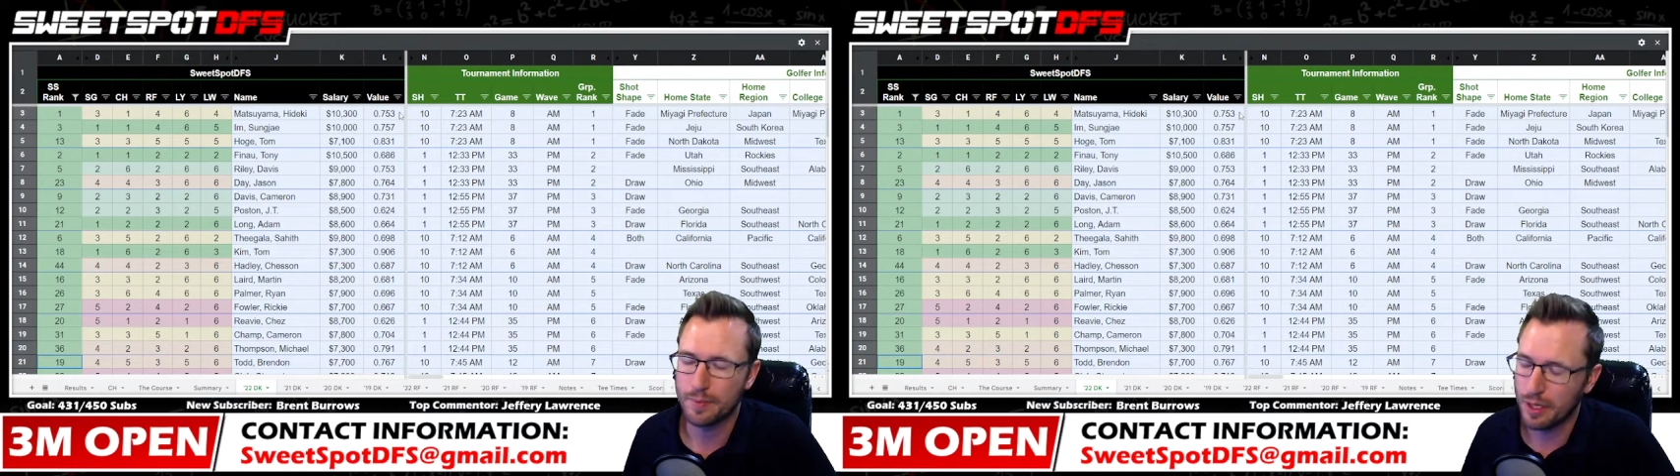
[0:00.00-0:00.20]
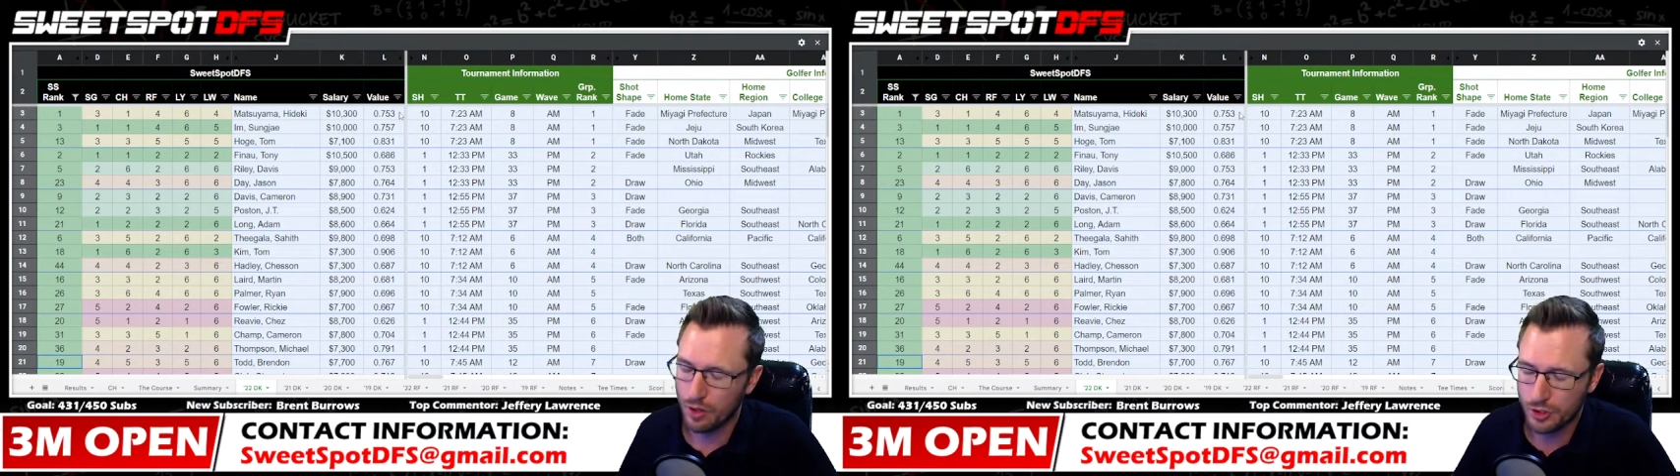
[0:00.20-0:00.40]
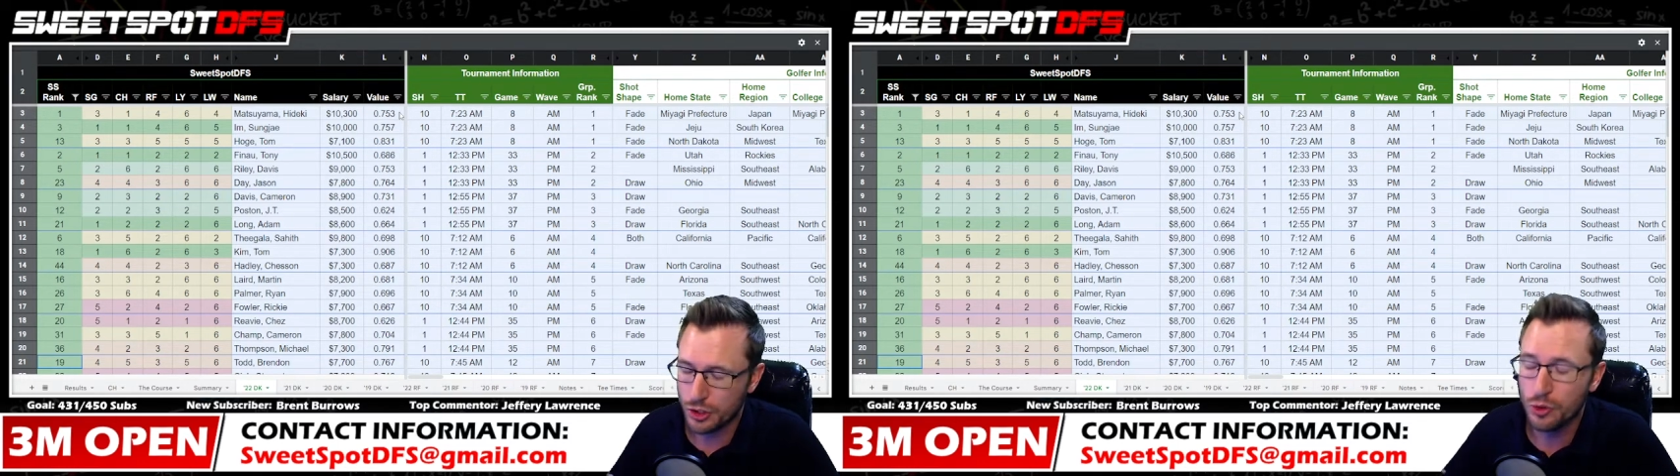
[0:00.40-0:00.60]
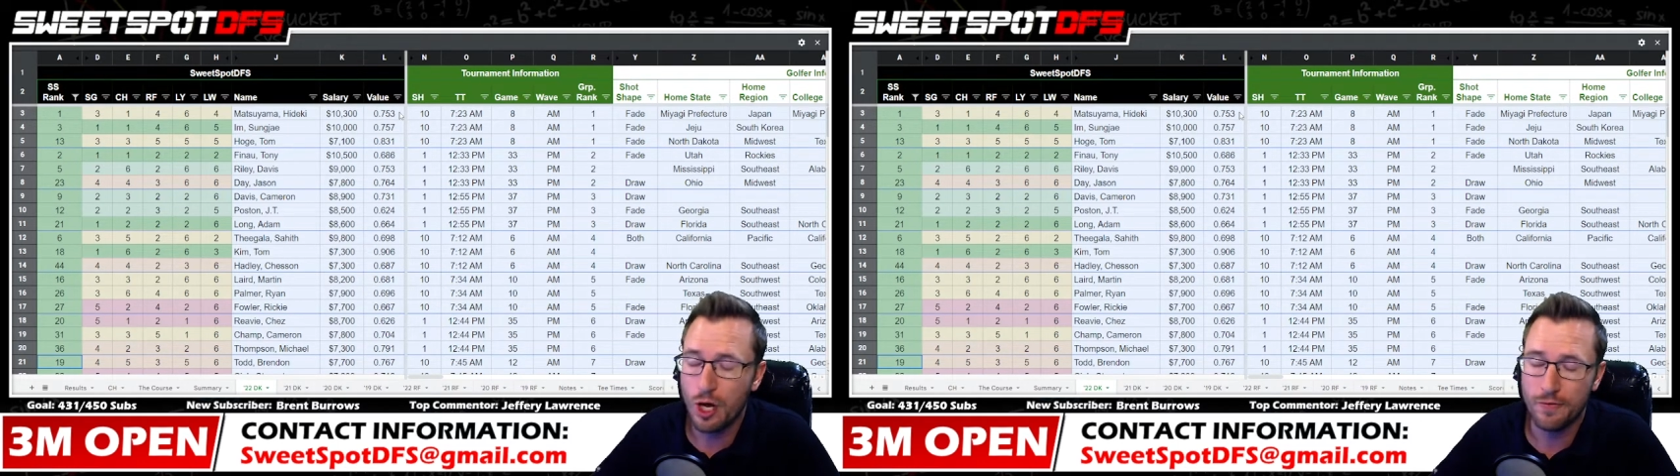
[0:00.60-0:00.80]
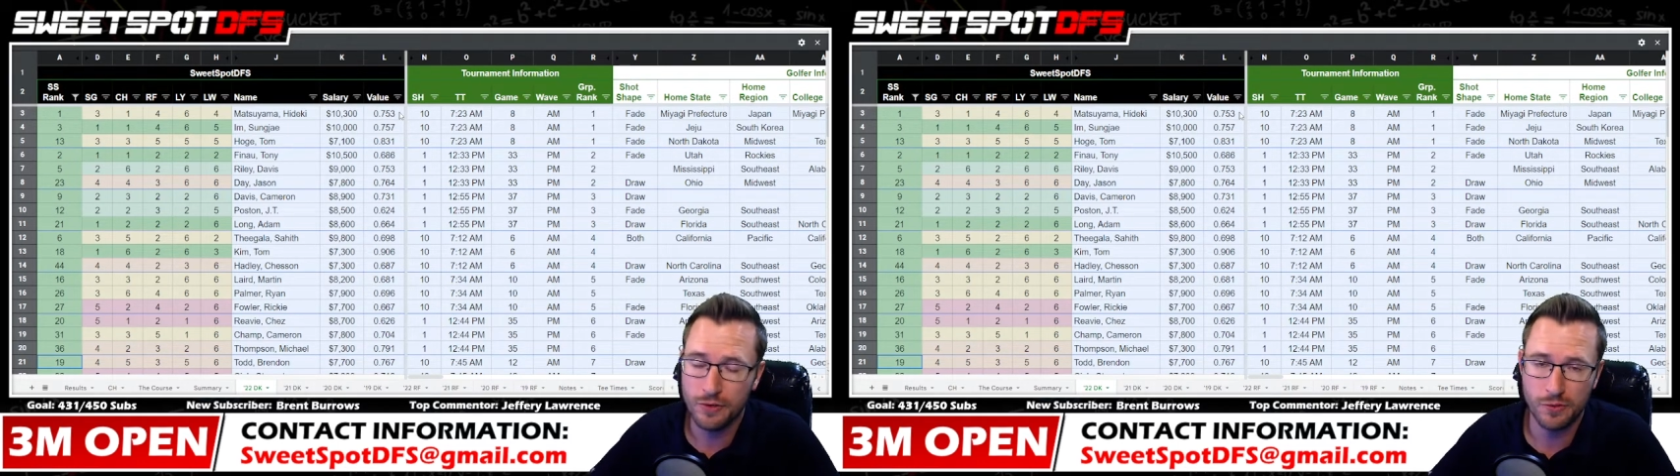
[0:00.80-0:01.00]
or two
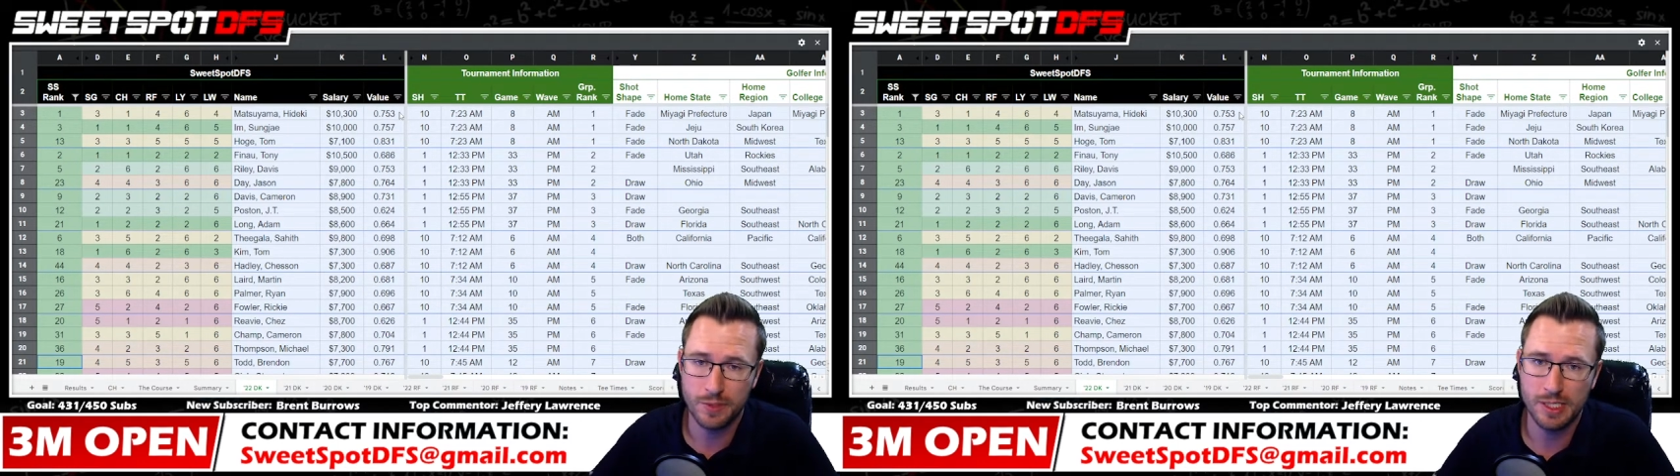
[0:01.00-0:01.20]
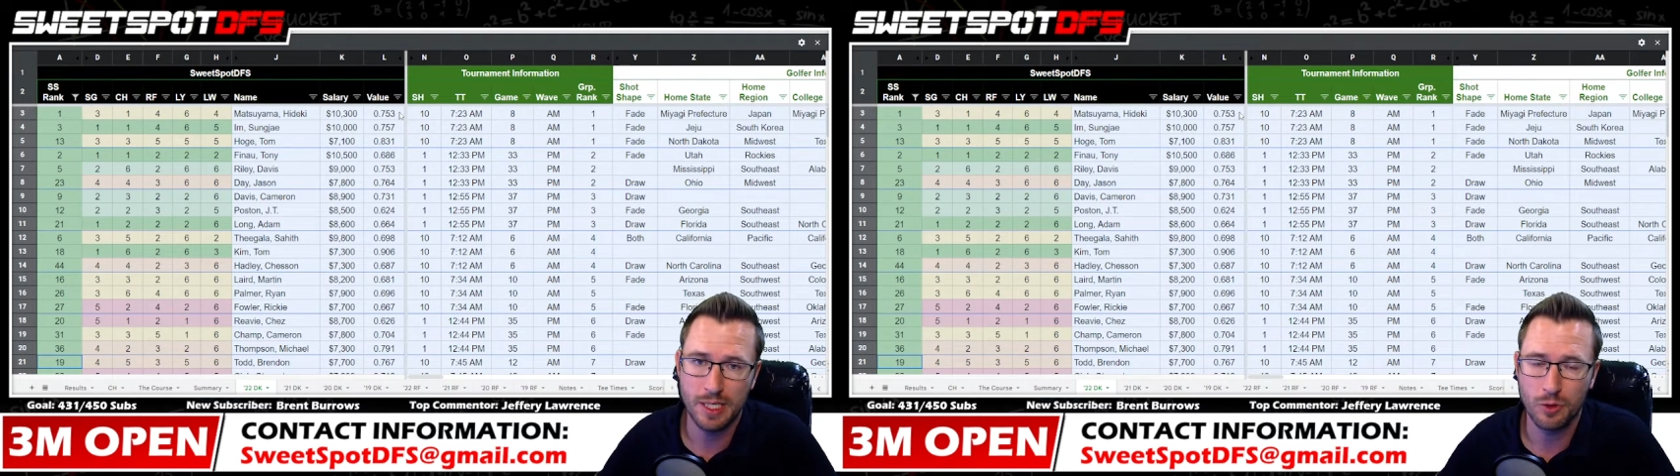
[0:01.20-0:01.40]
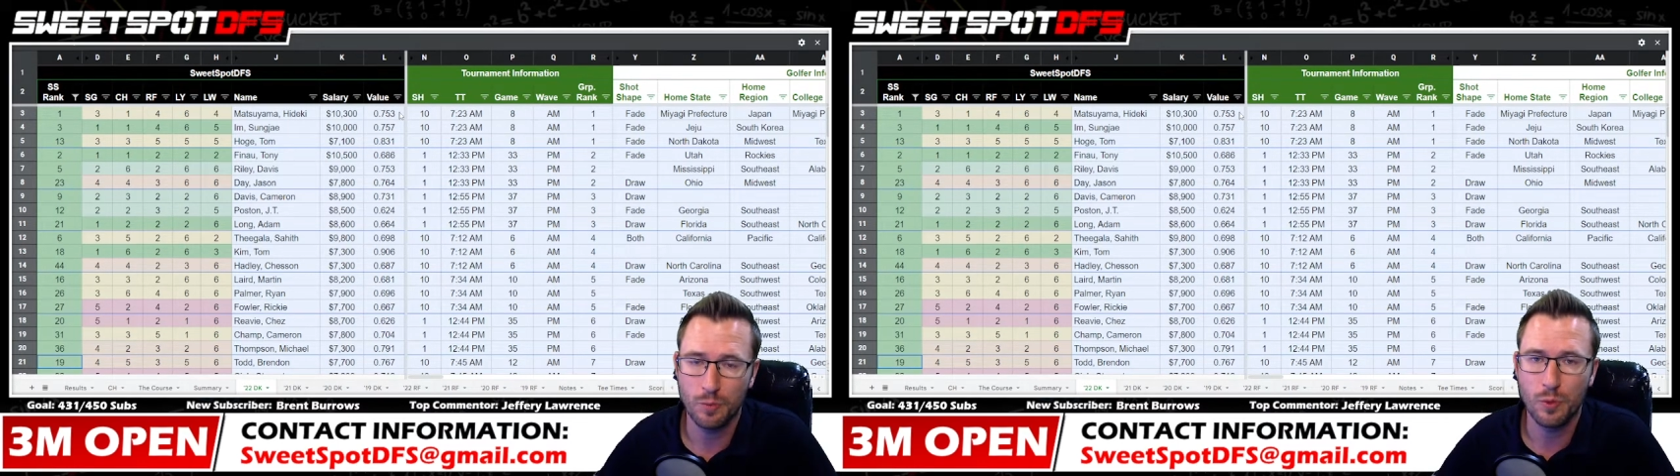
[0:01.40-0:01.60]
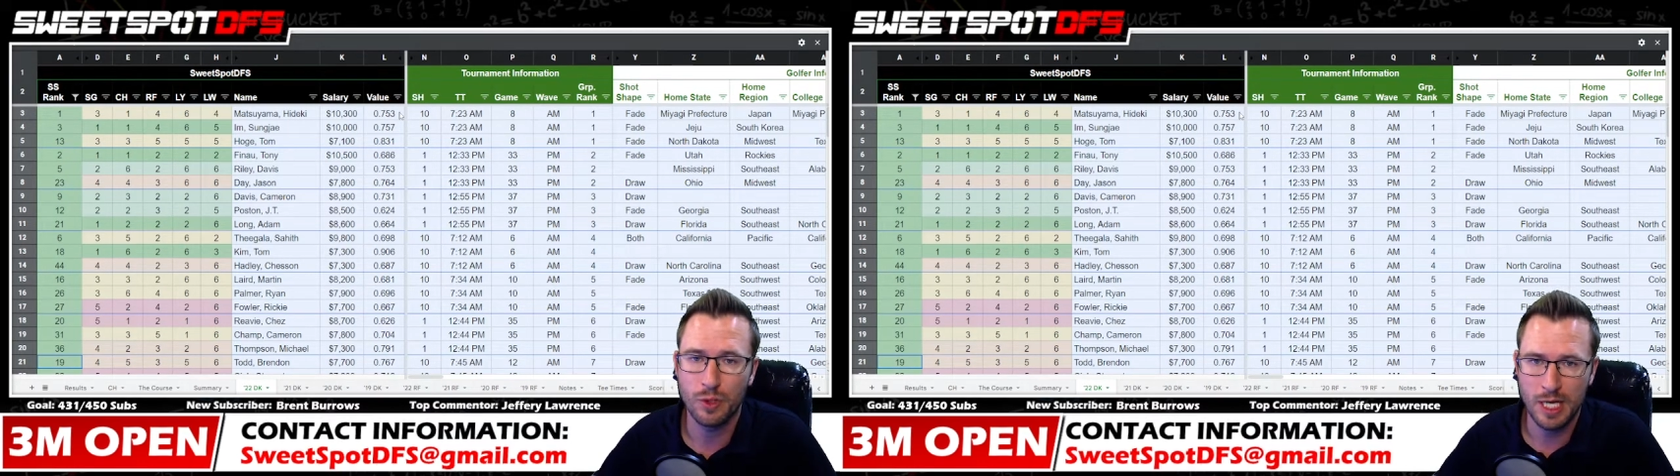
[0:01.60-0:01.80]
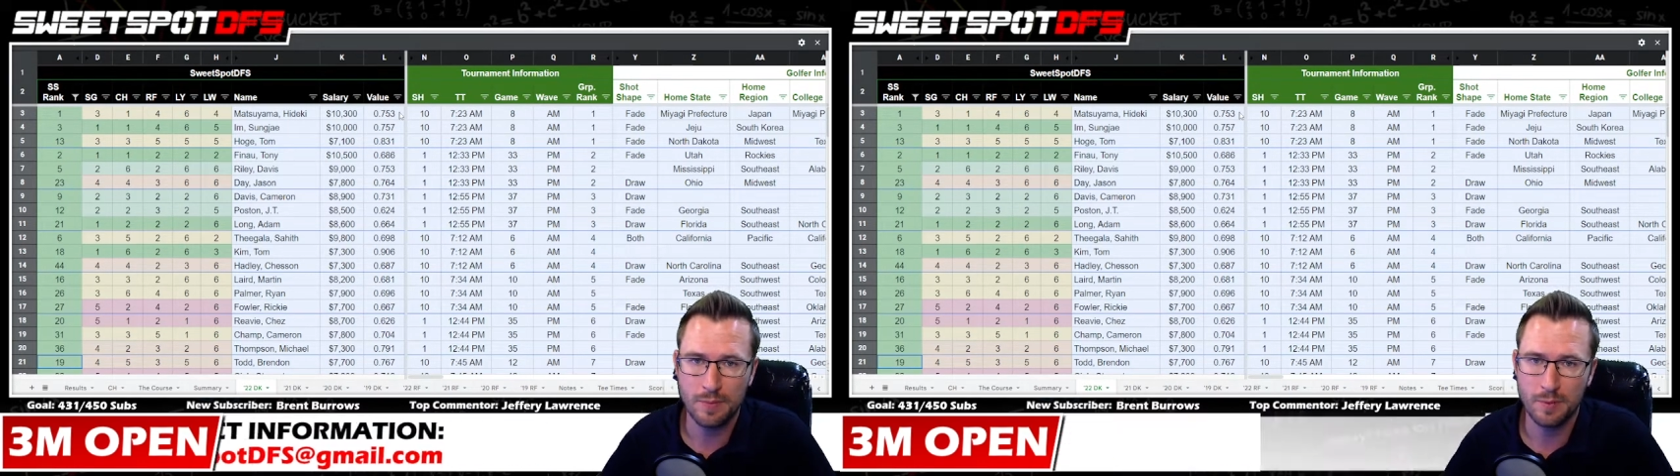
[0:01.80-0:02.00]
golfers from the same group were in
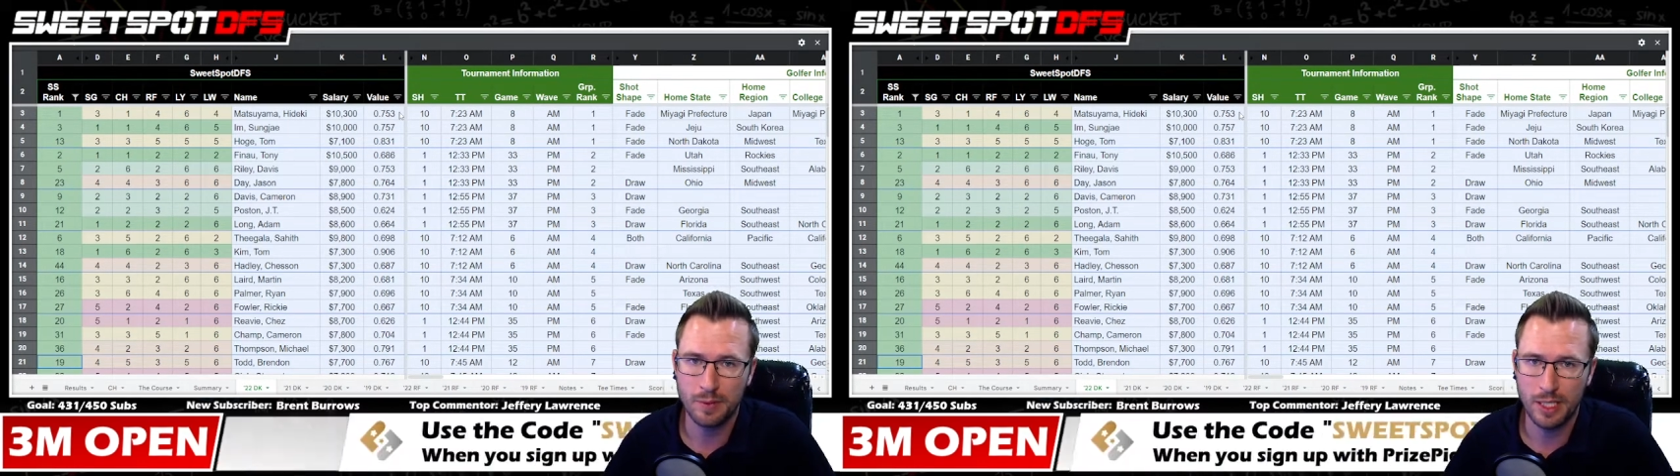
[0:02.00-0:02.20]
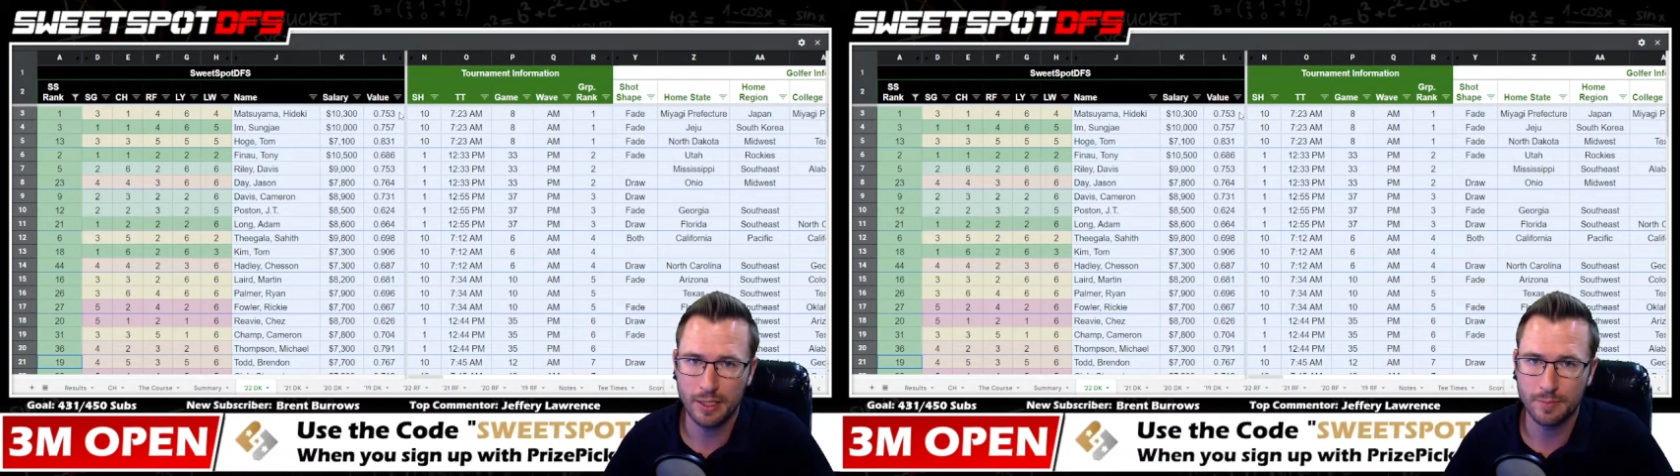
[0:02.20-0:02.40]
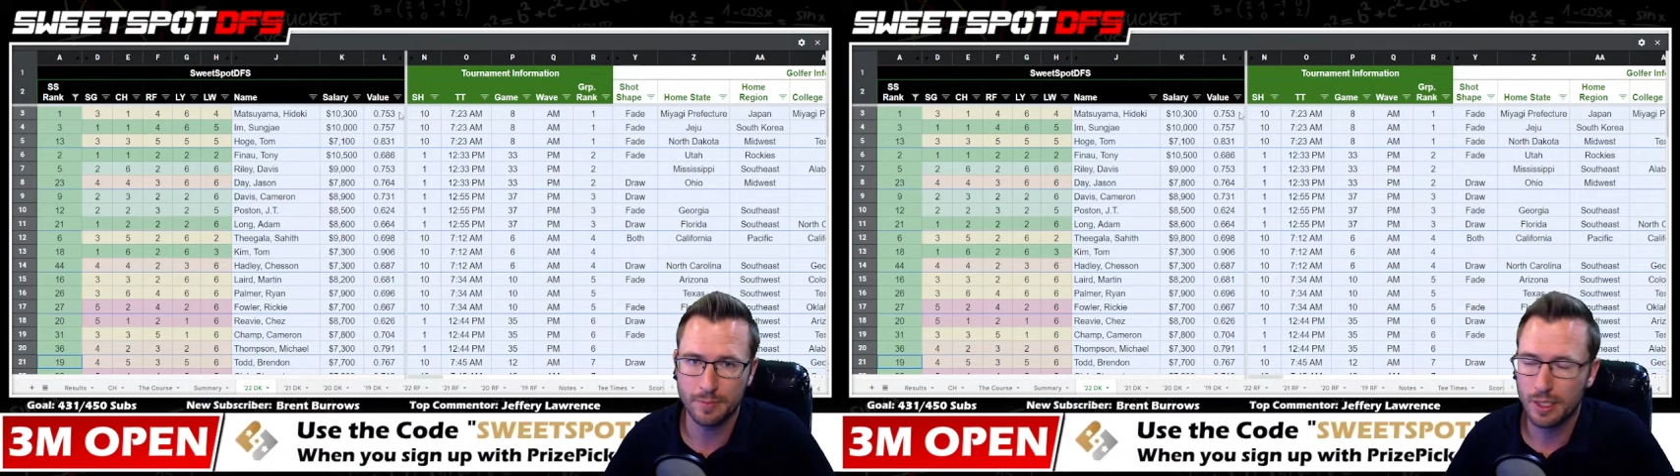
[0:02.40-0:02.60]
the optimal lineup.